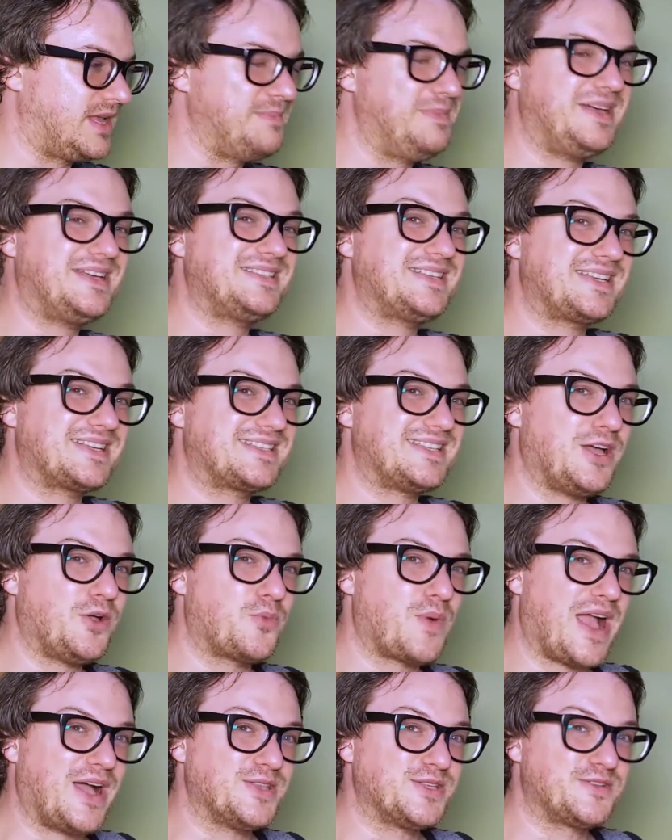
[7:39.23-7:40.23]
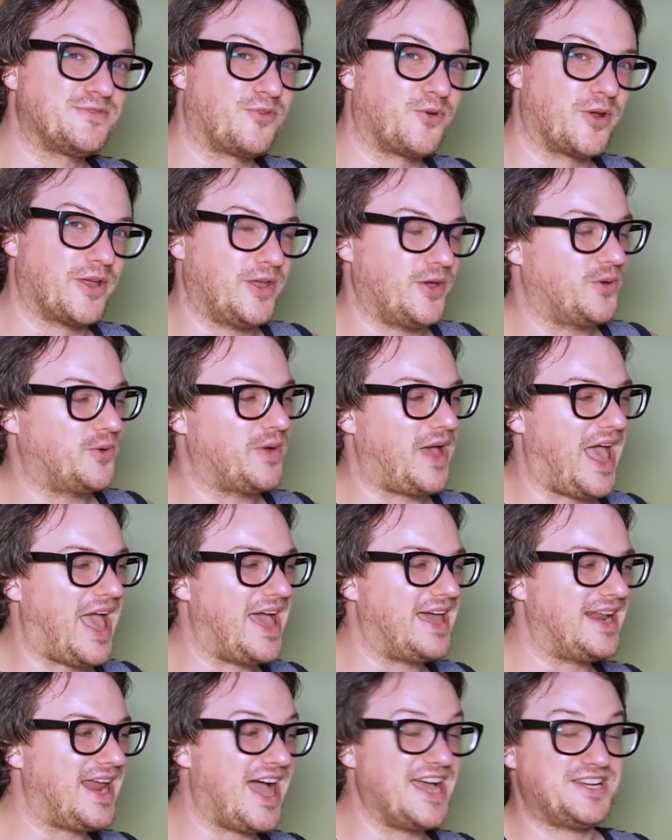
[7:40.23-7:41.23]
because Excel rounds for you.
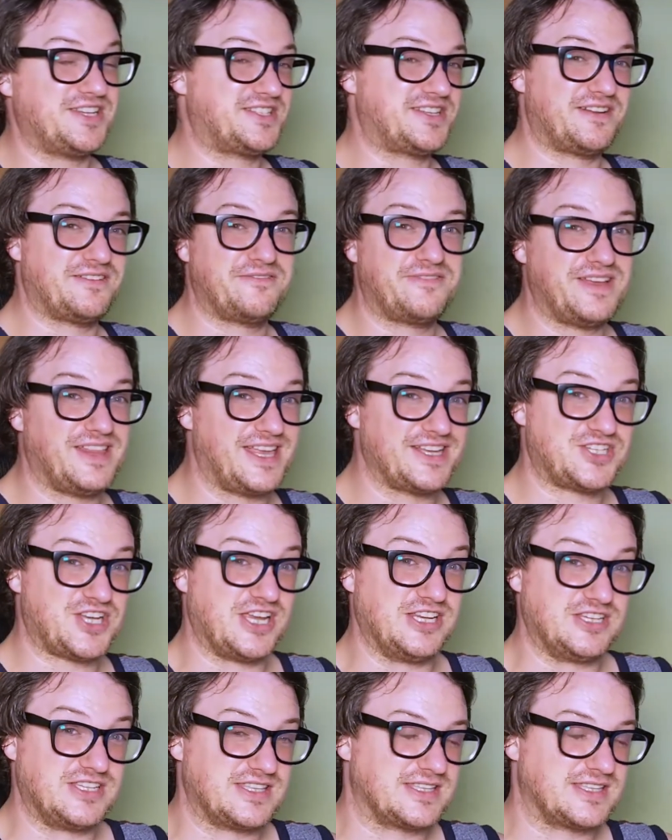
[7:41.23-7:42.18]
And I just didn't feel like changing the